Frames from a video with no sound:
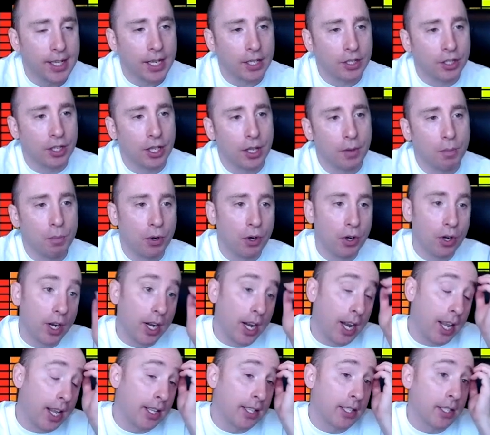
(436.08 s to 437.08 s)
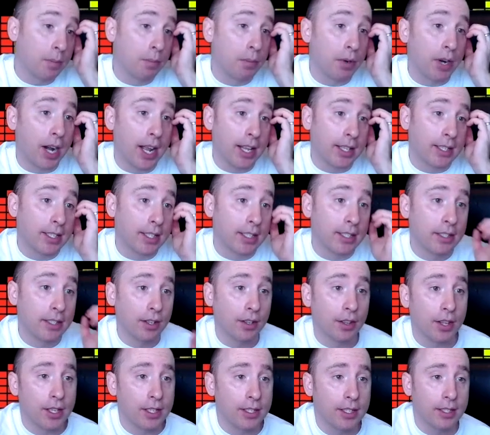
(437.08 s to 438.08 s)
actually putting it into practice.
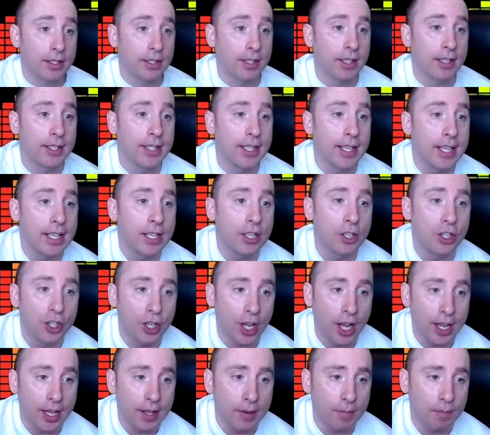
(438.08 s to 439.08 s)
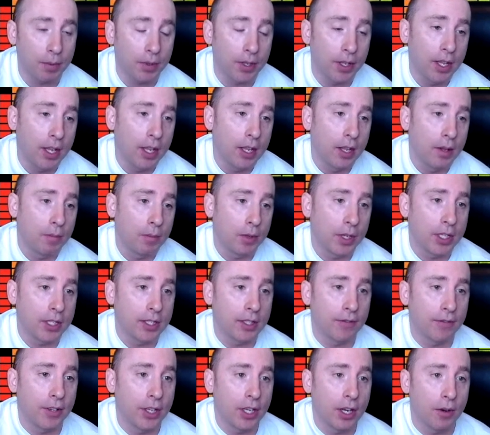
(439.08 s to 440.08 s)
So this is the D shape, because
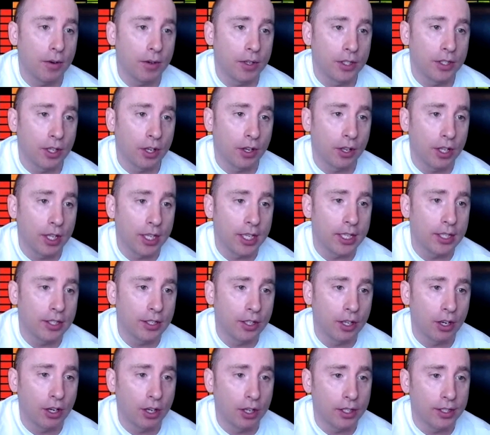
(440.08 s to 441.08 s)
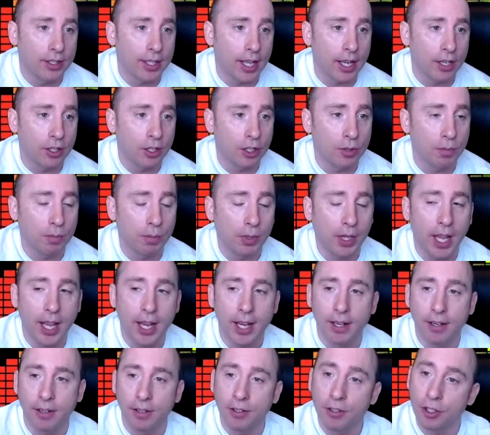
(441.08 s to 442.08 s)
if you notice, all these chords that I just
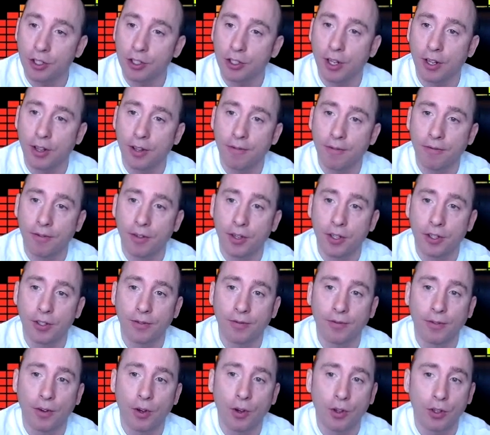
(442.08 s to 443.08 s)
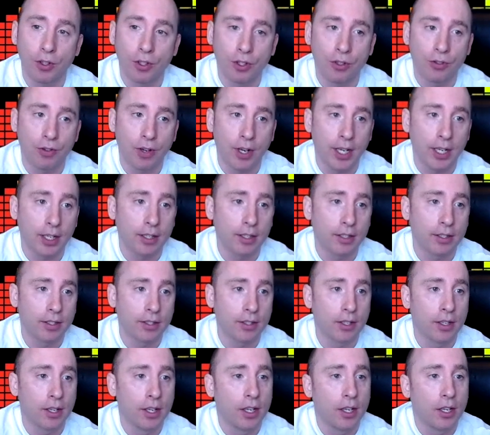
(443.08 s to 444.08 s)
played are just on the first 4
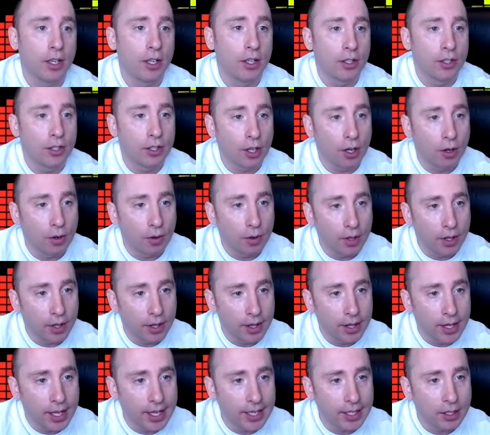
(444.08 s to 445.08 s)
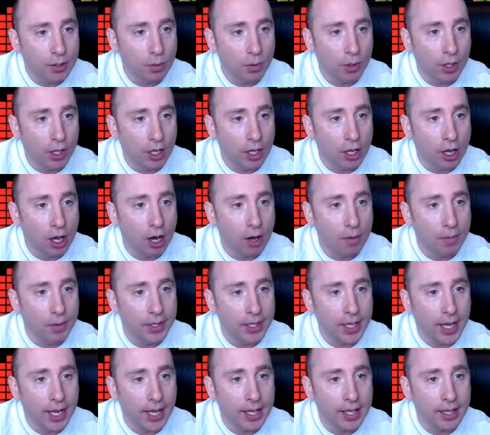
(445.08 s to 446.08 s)
strings. So this will
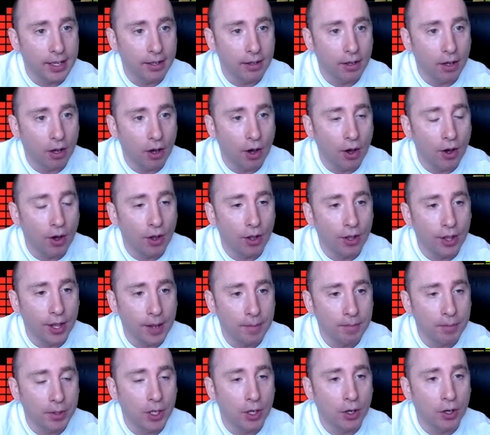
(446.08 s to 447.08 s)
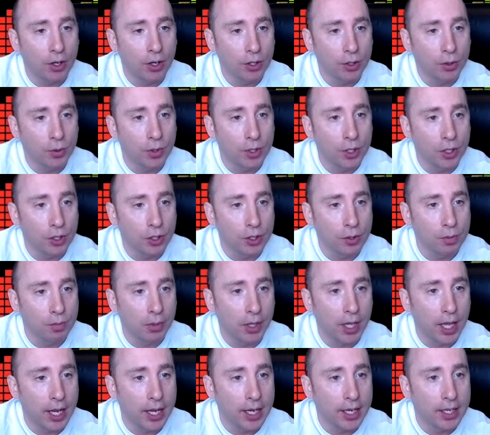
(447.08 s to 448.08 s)
accommodate all them chords we just
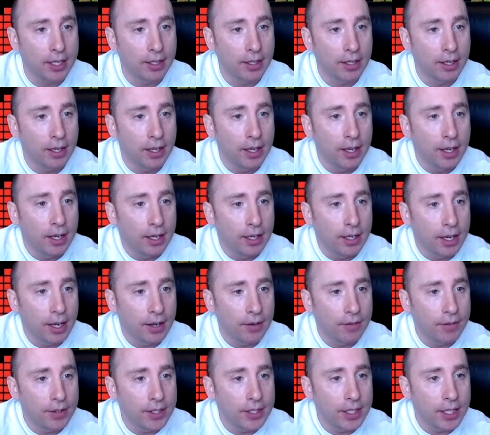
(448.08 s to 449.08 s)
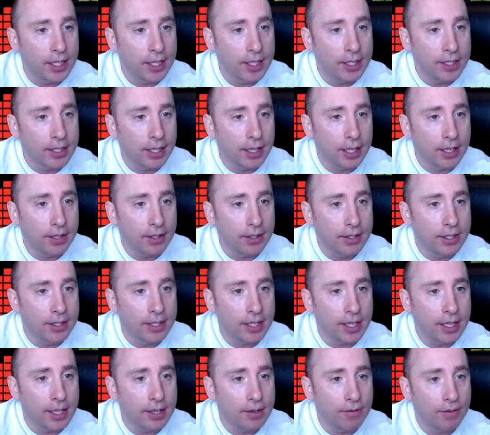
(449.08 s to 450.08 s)
played. Now if you see, there's a little
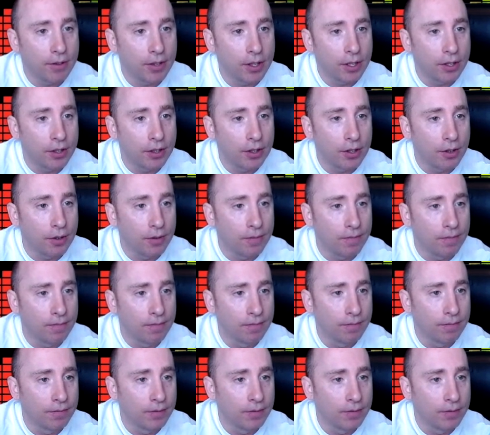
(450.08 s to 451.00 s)
T for the thumb.